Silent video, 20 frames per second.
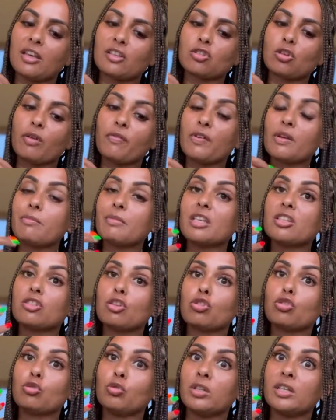So if it means that
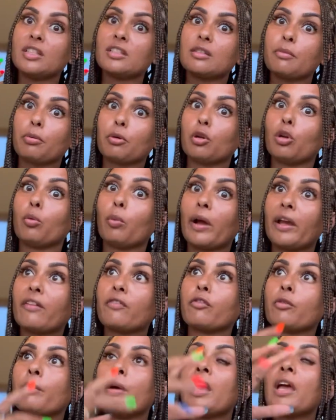you need to pull away
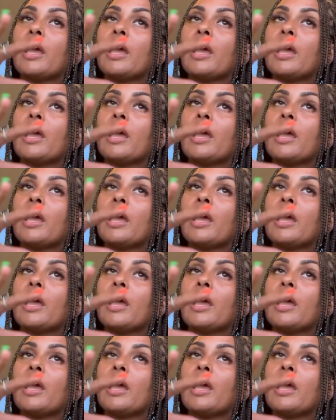from